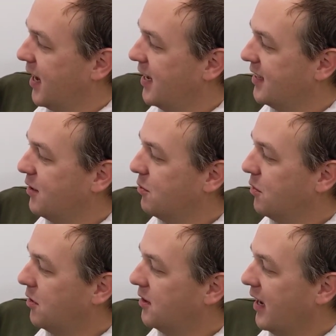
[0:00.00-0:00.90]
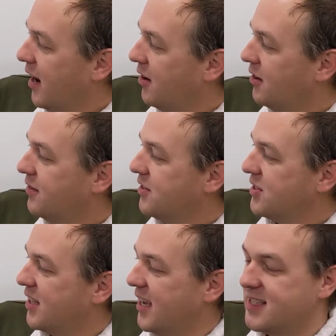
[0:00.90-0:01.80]
And they rolled out of their
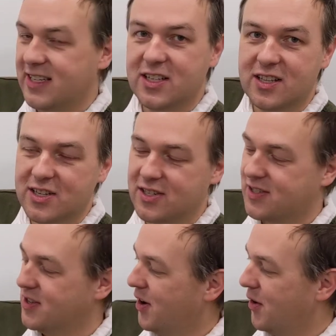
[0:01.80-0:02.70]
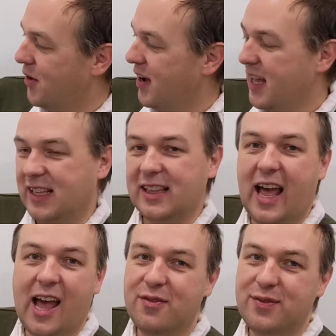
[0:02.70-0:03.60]
sleds into the snow,
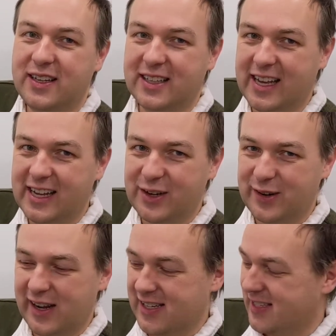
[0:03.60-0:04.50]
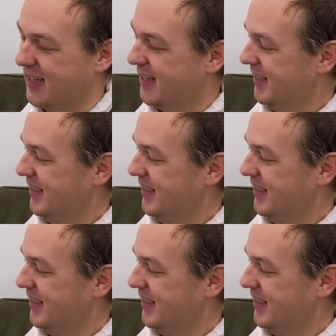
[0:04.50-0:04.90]
laughing like crazy.